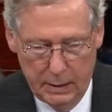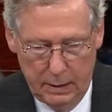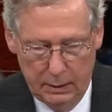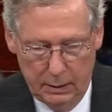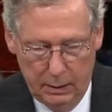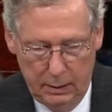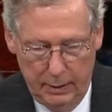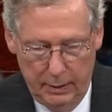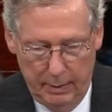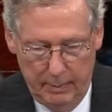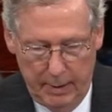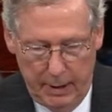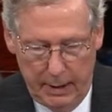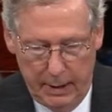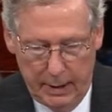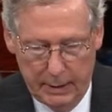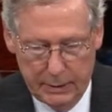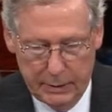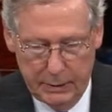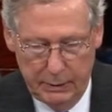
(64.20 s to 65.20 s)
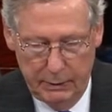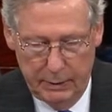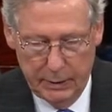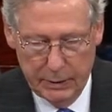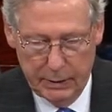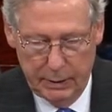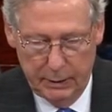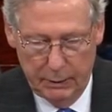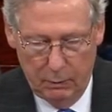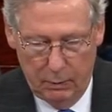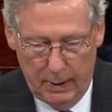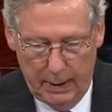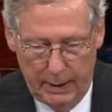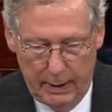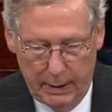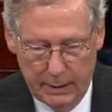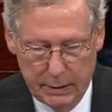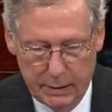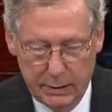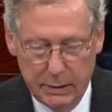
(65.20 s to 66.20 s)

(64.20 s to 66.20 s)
unclear to me how seriously the White House